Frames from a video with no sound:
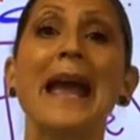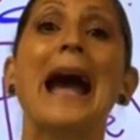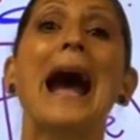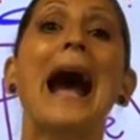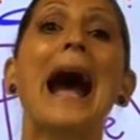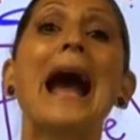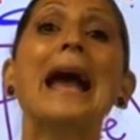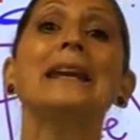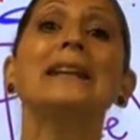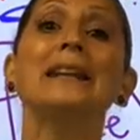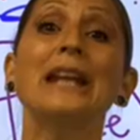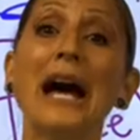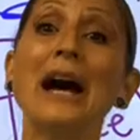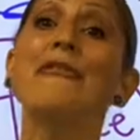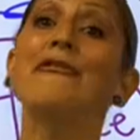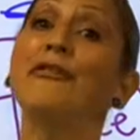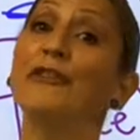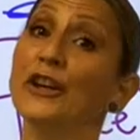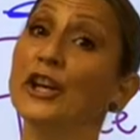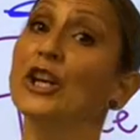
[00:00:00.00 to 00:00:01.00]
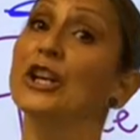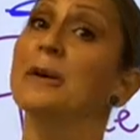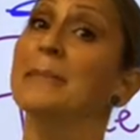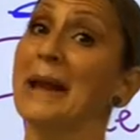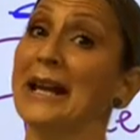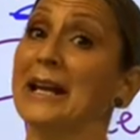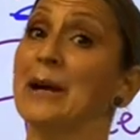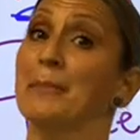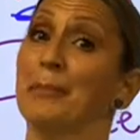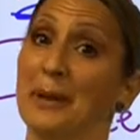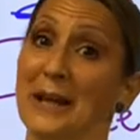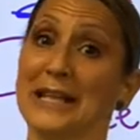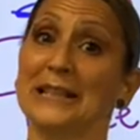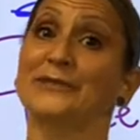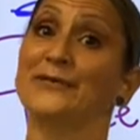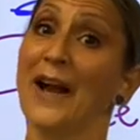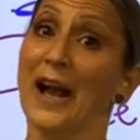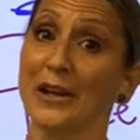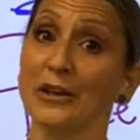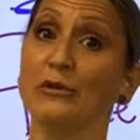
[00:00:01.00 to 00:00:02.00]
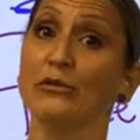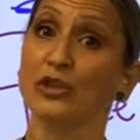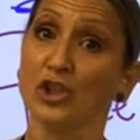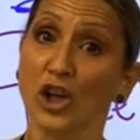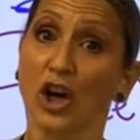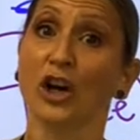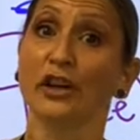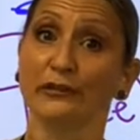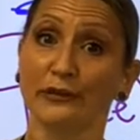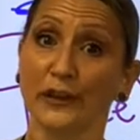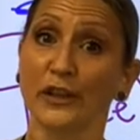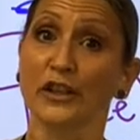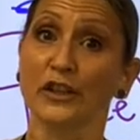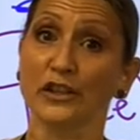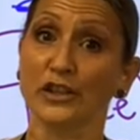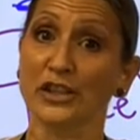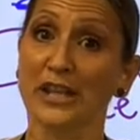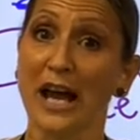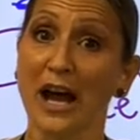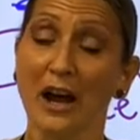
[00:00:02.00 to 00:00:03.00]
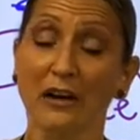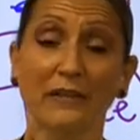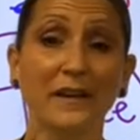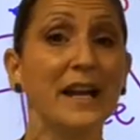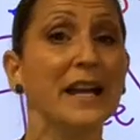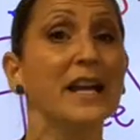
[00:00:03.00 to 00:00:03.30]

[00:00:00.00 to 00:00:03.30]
I'd love for you to make a place value chart for yourself.